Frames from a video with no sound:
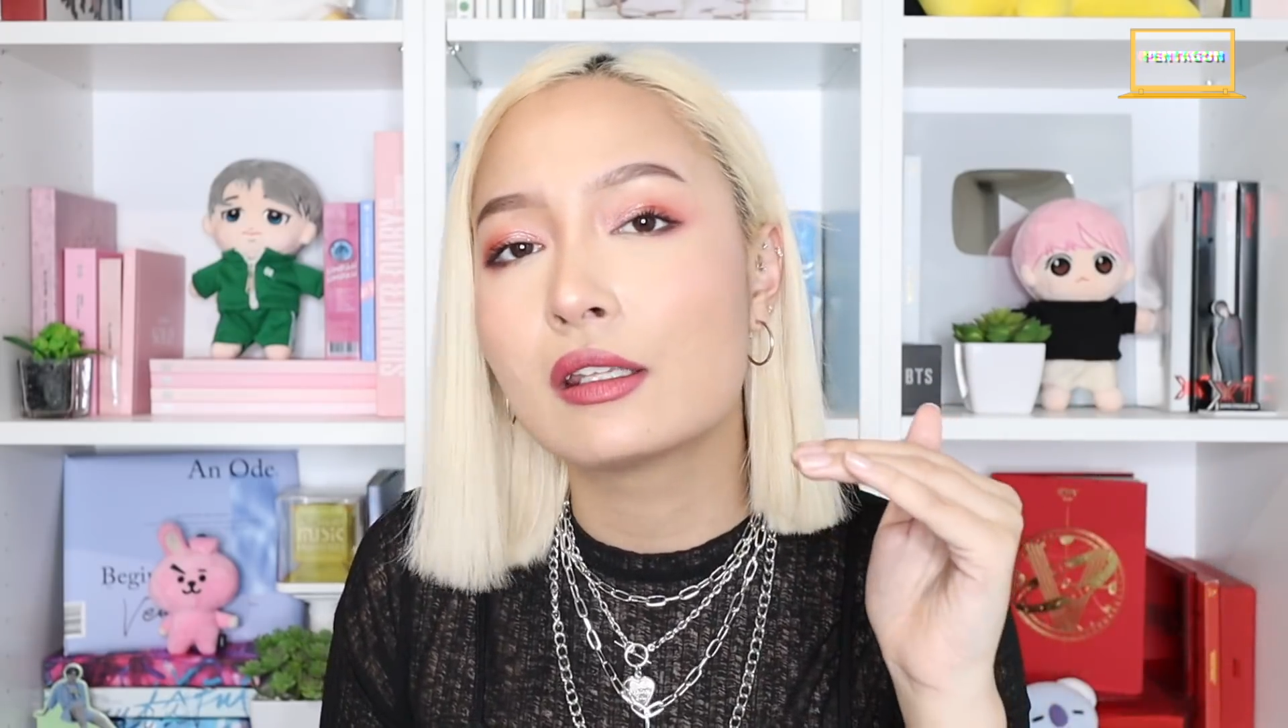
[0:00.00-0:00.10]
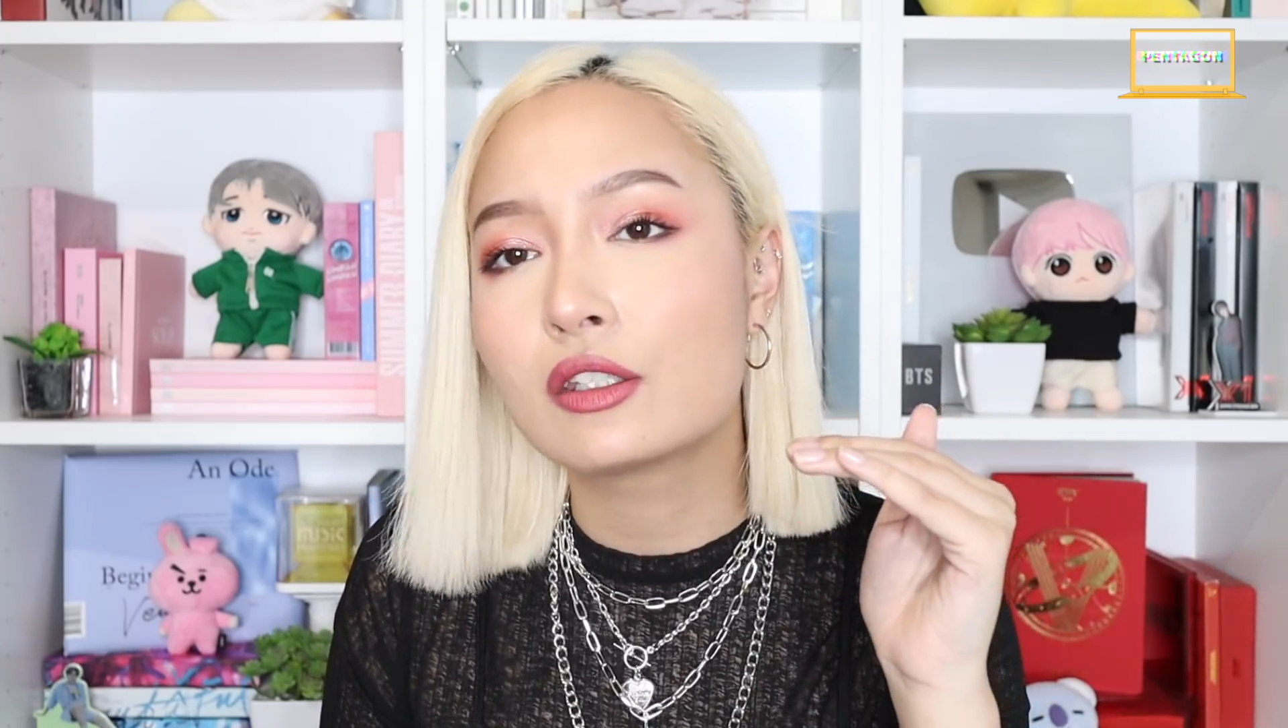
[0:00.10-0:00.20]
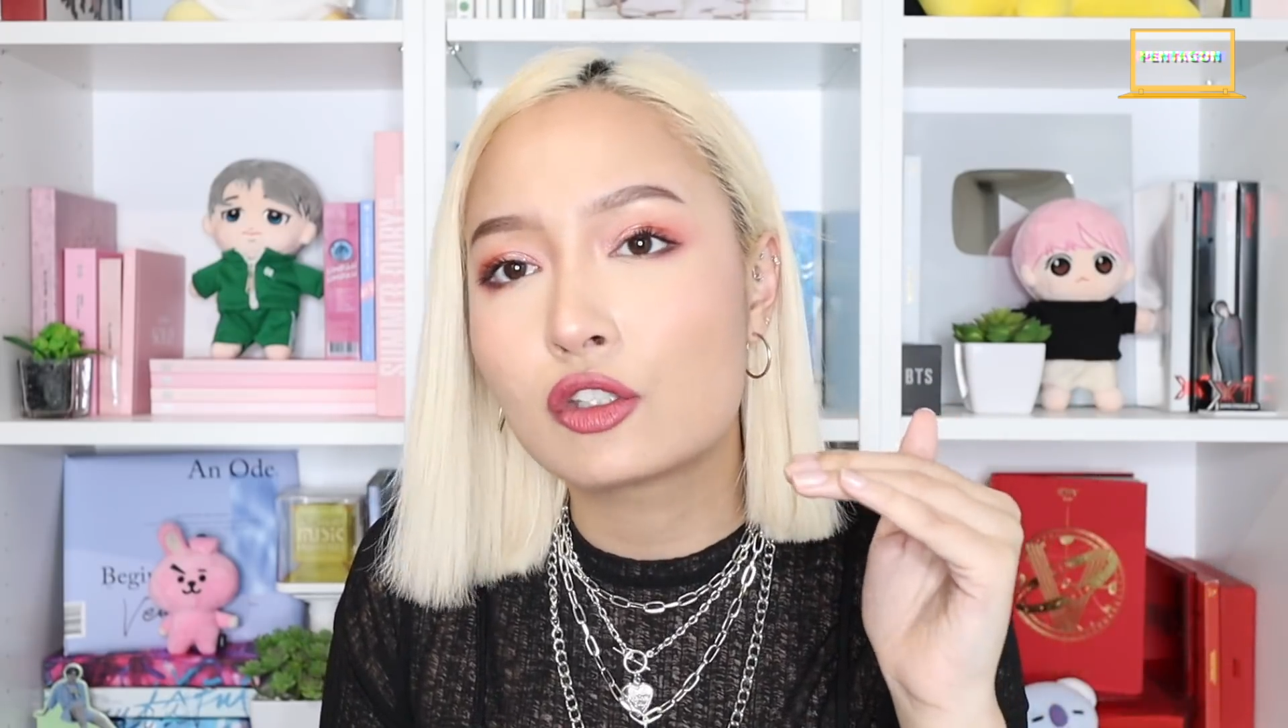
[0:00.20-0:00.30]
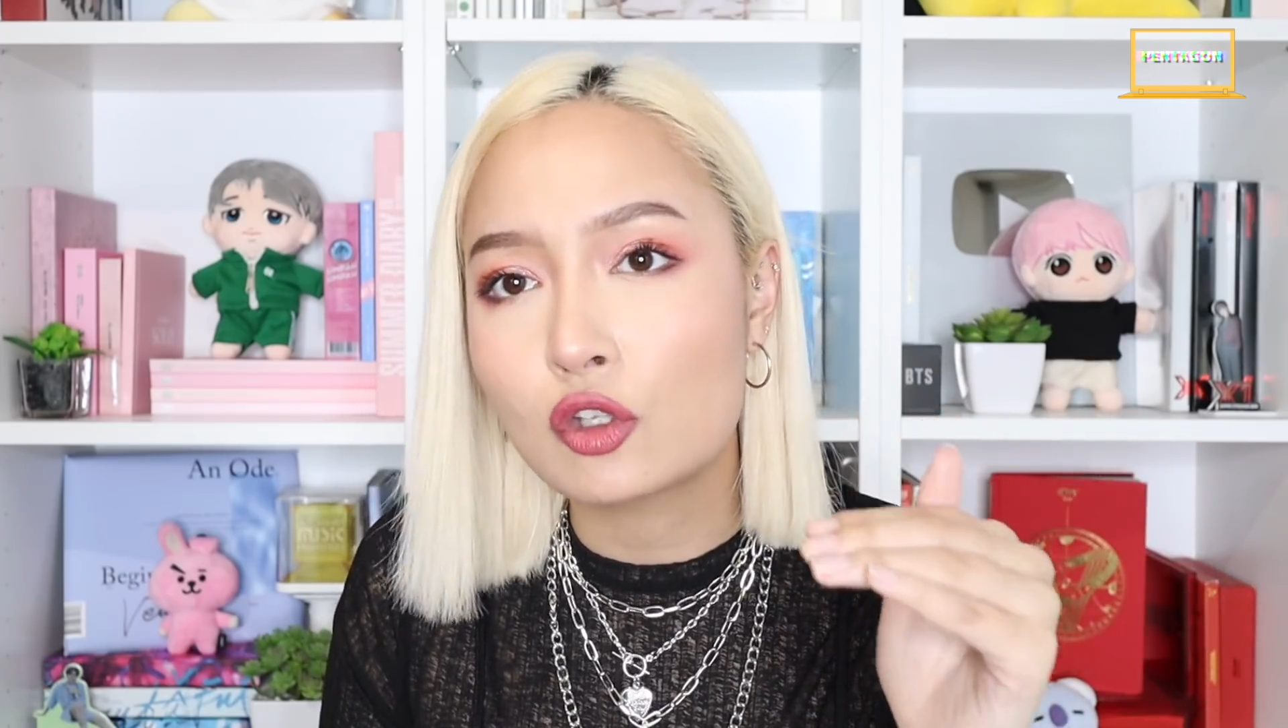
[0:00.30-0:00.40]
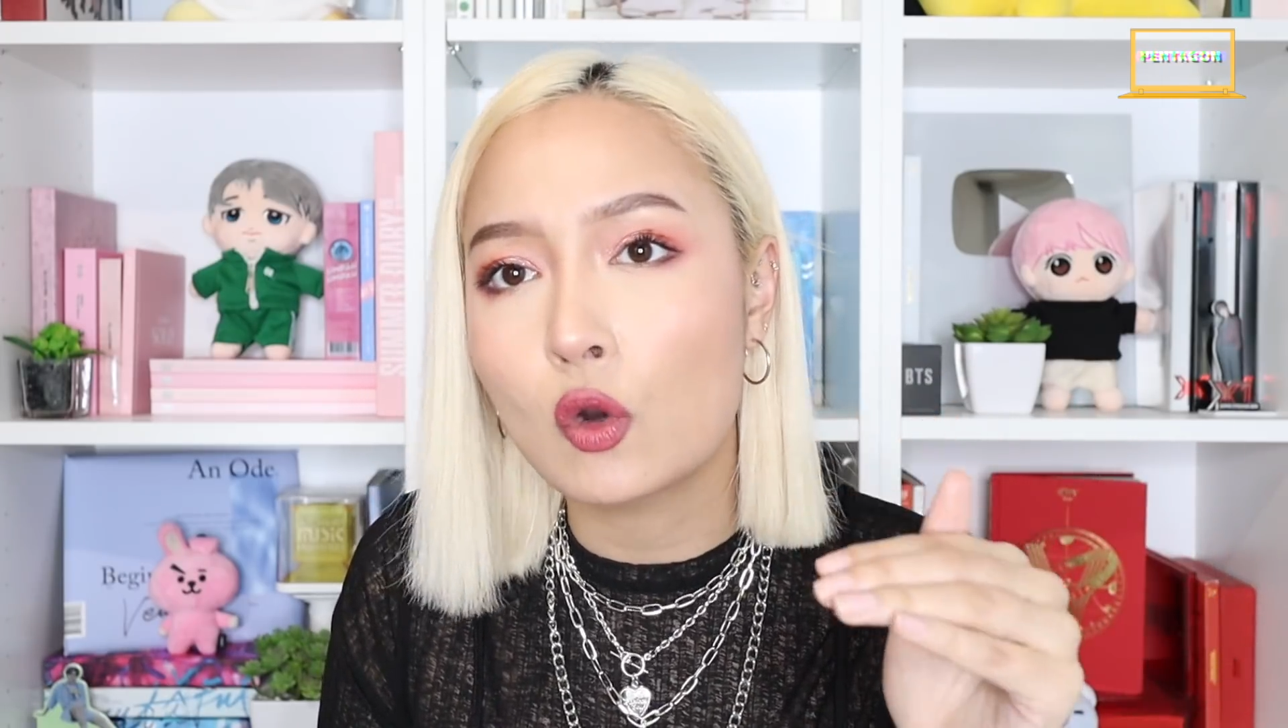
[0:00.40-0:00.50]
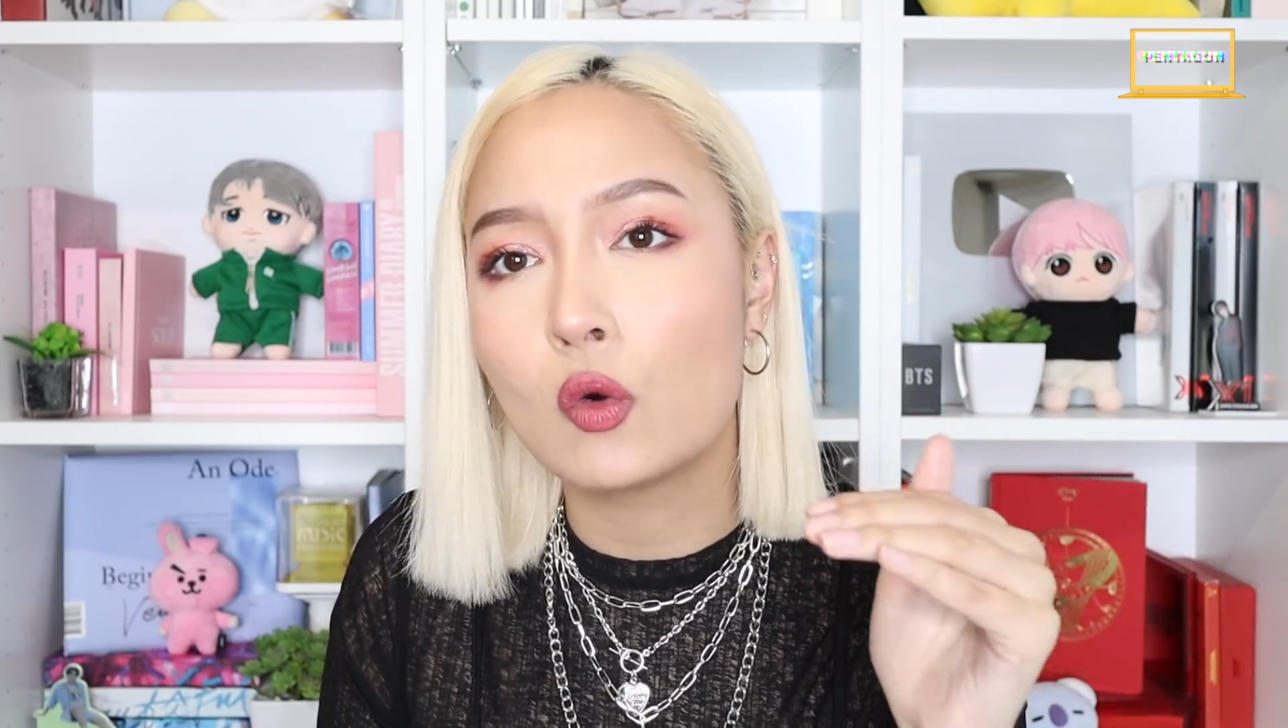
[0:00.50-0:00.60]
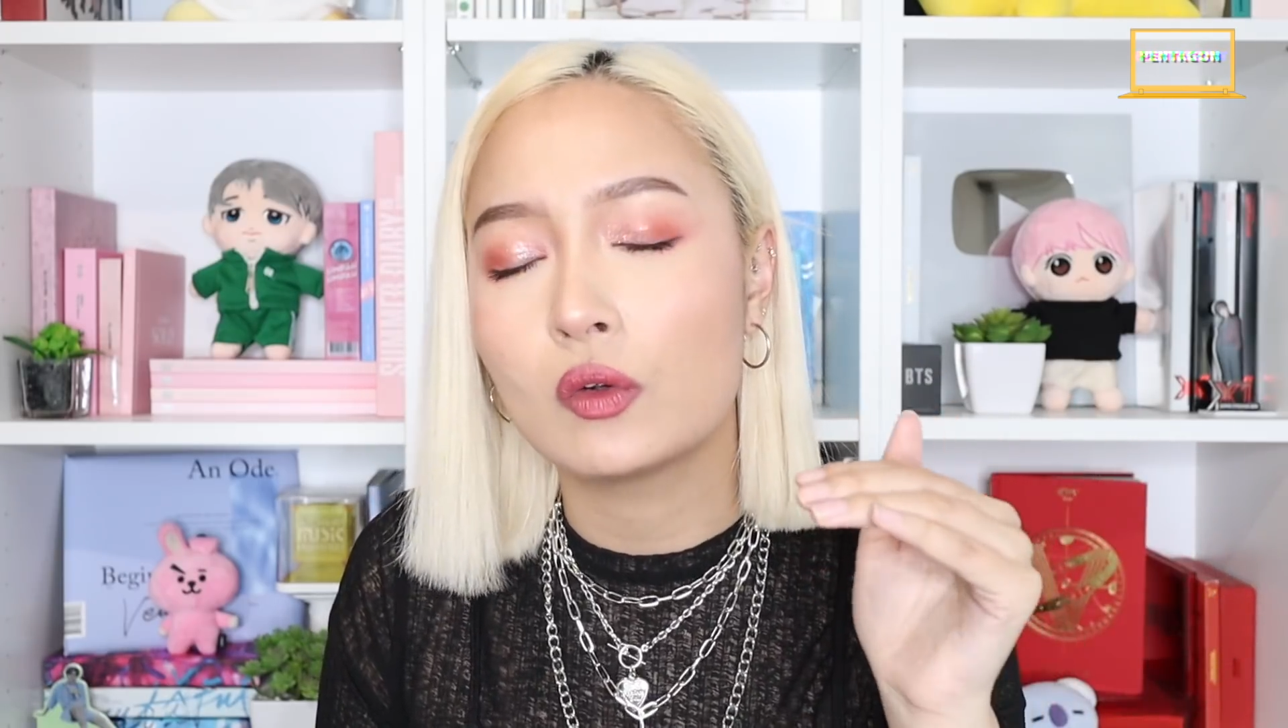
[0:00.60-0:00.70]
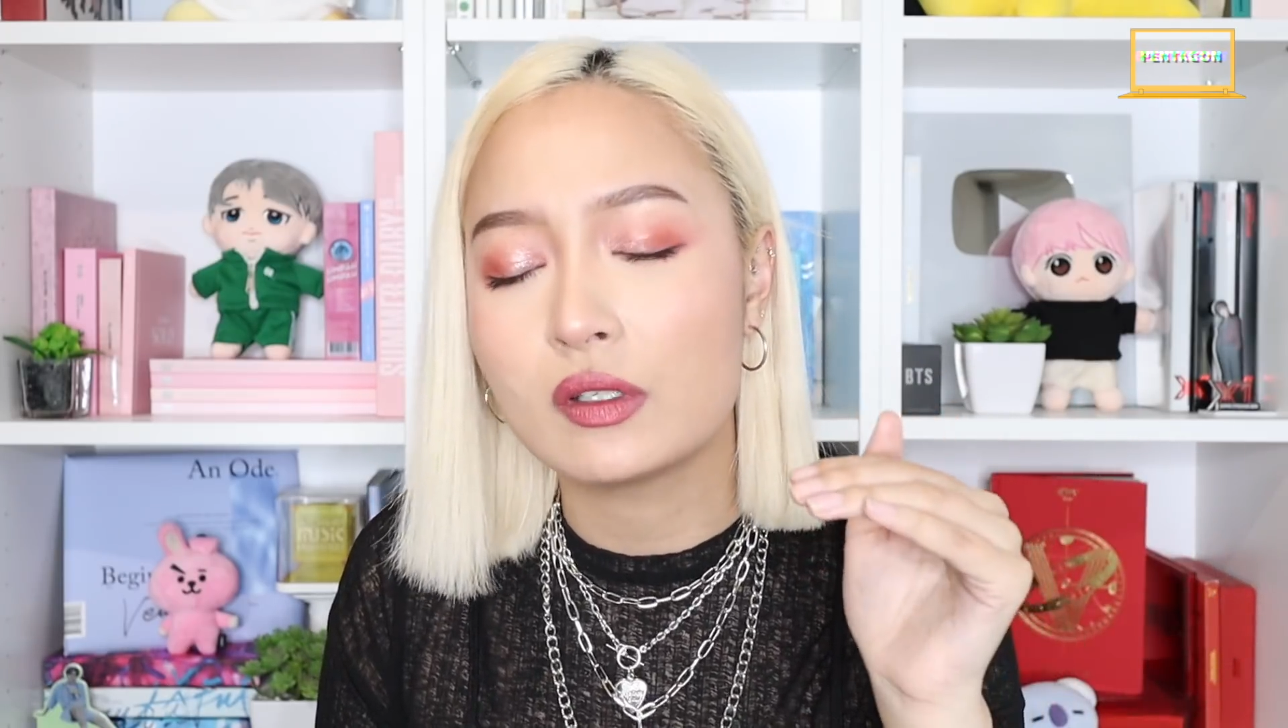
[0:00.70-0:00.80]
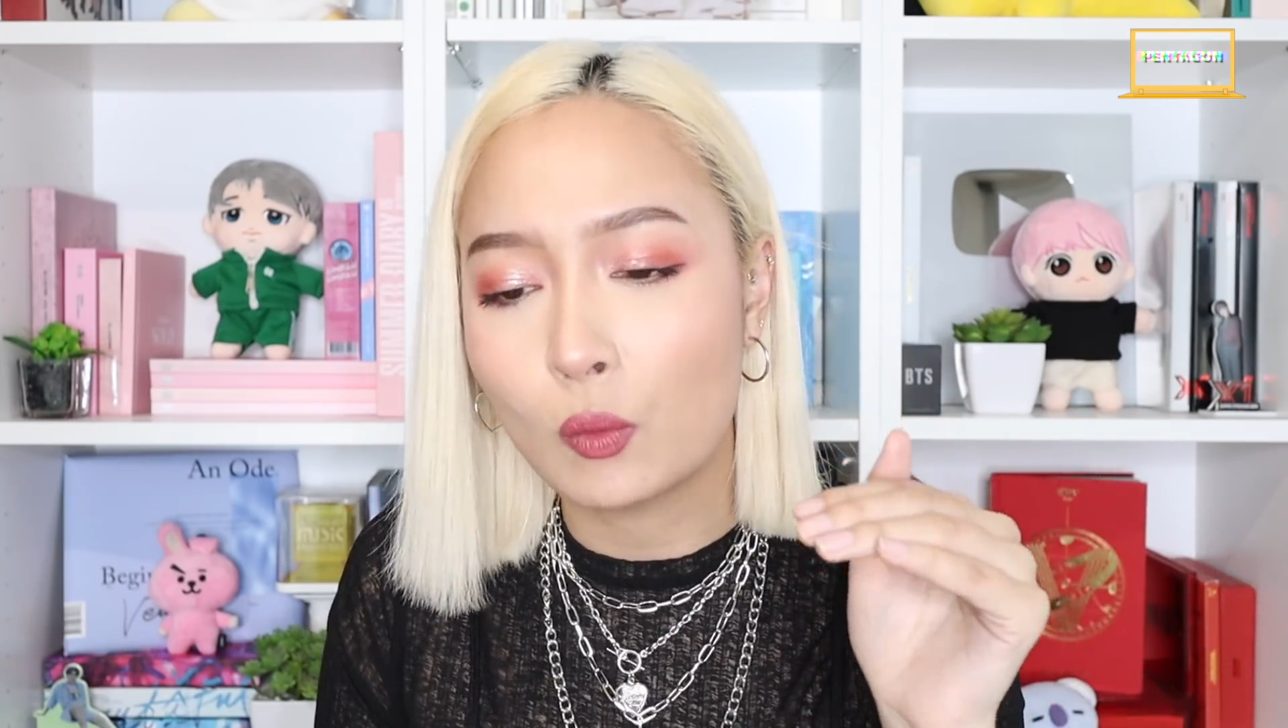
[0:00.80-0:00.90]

so